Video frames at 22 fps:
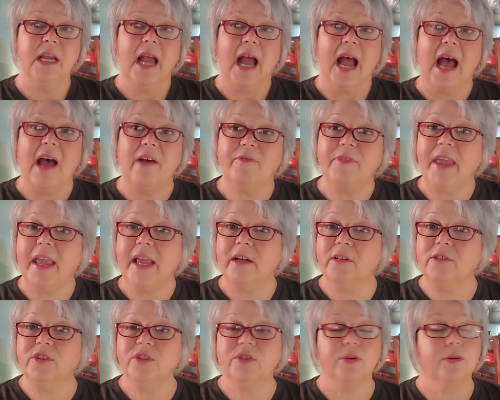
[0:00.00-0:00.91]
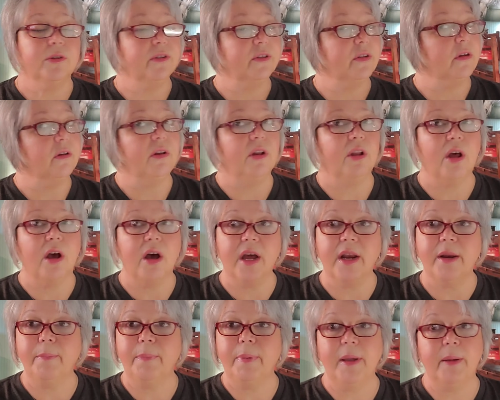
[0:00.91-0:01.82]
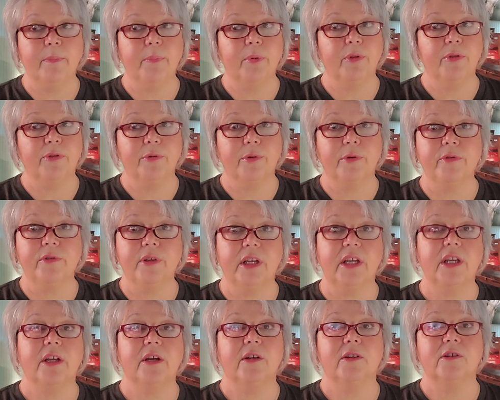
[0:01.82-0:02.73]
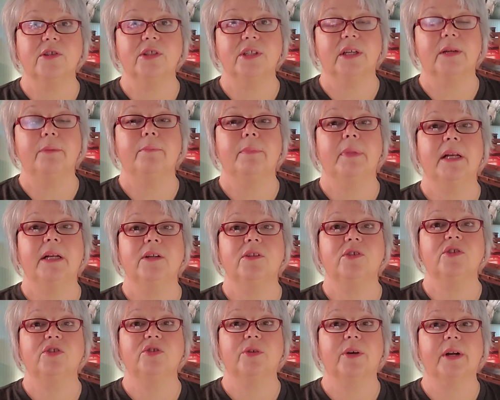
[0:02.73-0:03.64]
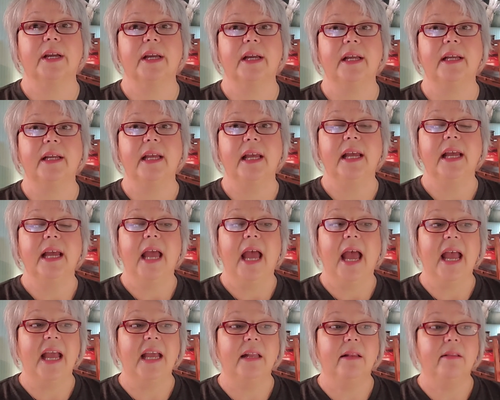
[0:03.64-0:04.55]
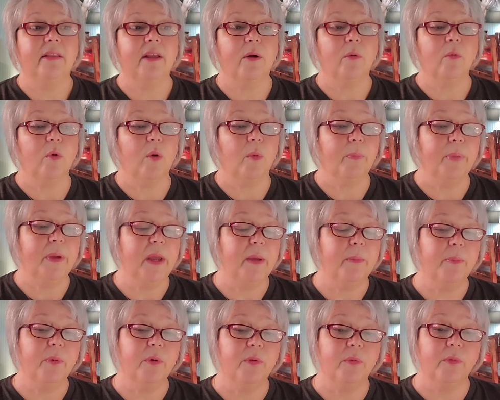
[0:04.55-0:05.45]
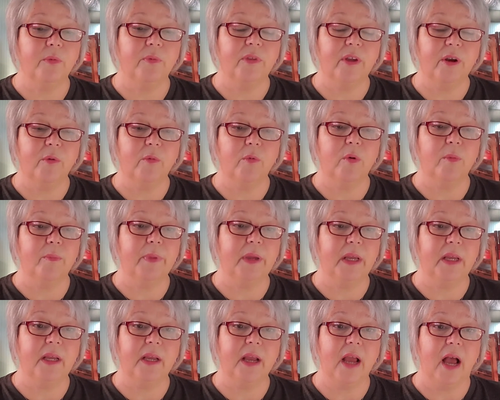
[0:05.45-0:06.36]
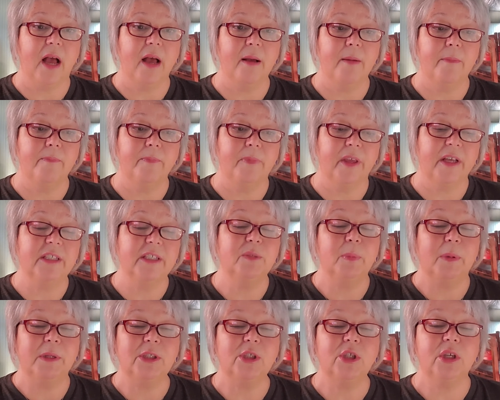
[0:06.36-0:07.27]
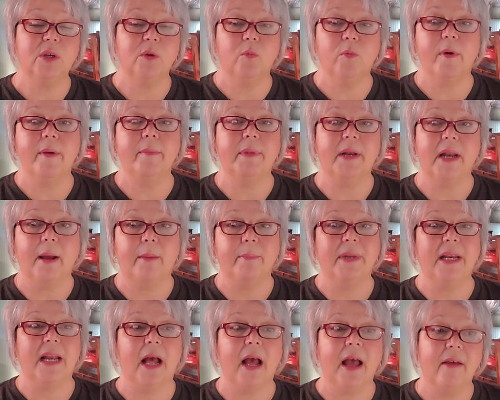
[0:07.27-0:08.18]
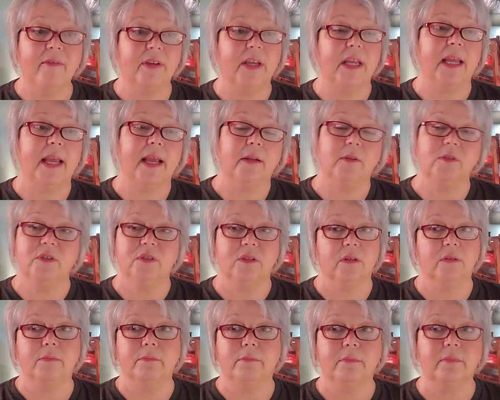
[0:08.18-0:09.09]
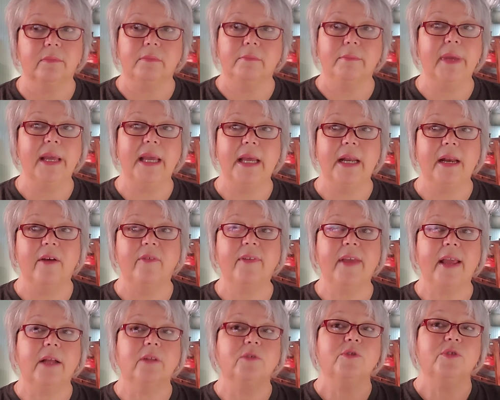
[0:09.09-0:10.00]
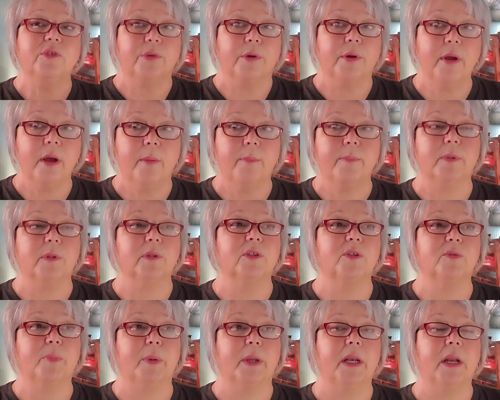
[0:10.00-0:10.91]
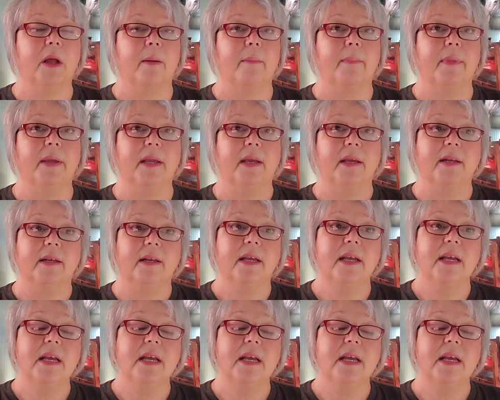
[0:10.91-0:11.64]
I've counseled a lot of people through the years in ministry, and there will people there will be um, especially women. I mean, I haven't counseled men. I've counseled couples, but not men.